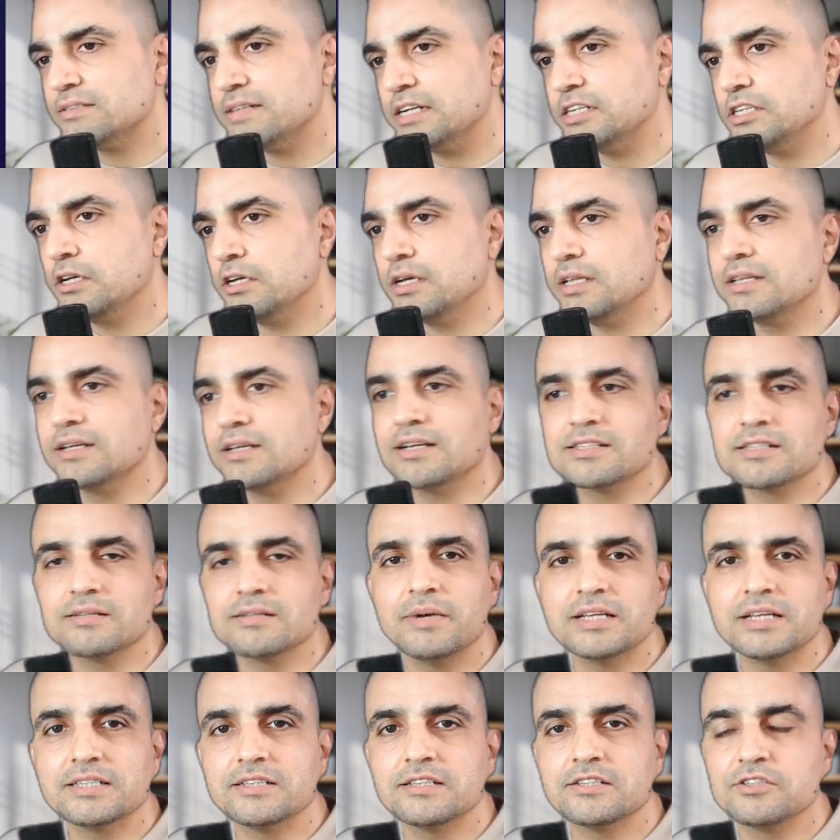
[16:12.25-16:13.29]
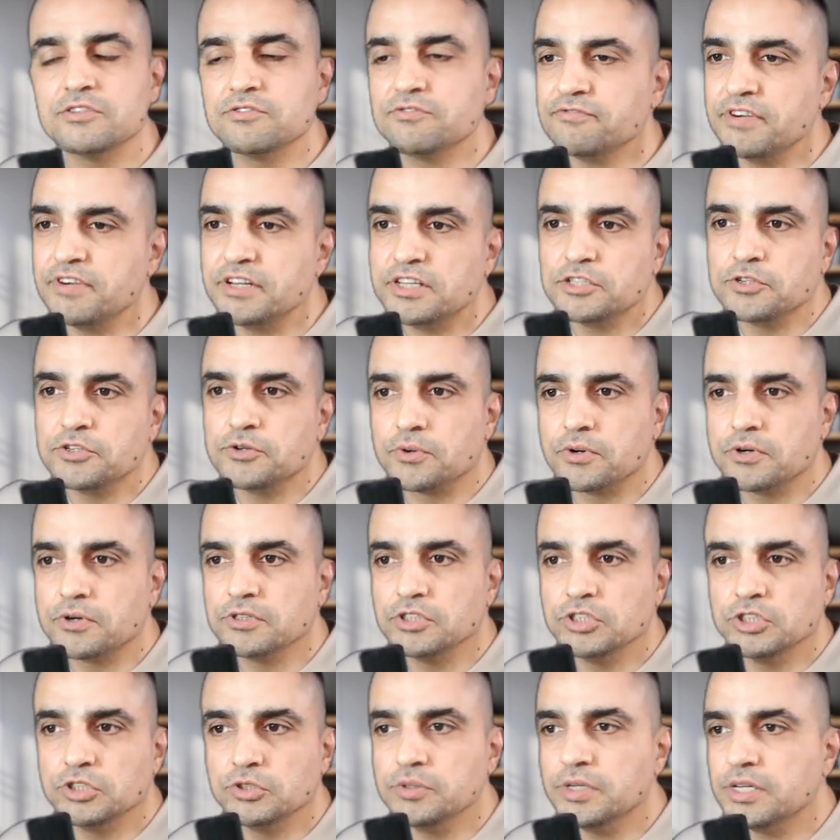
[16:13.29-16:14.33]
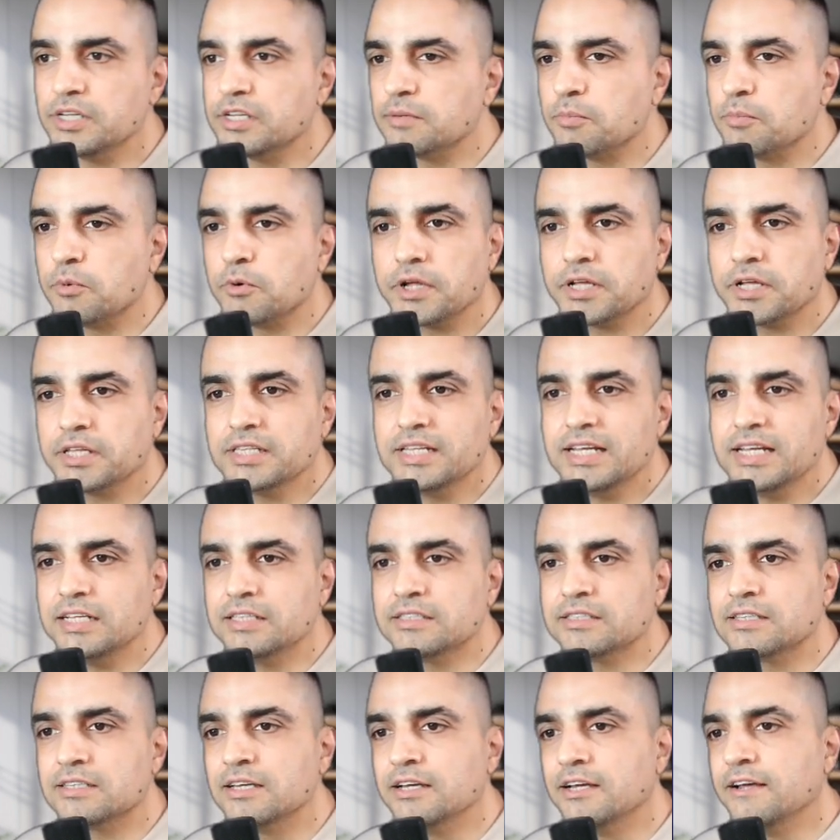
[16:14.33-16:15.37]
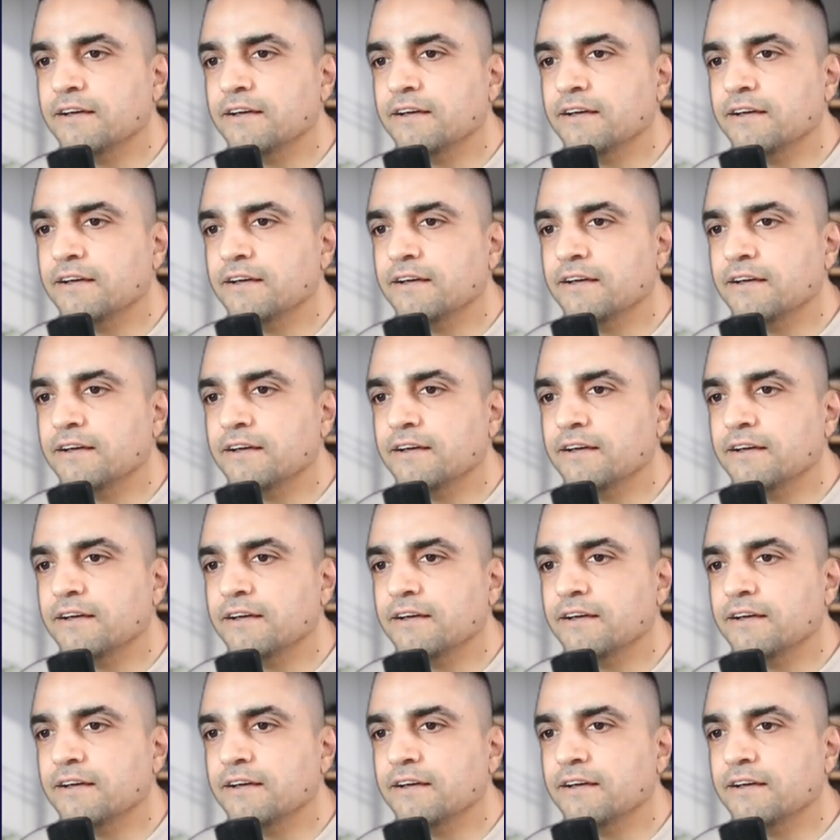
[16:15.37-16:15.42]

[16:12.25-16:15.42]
that you can customize it to fit your unique reporting needs,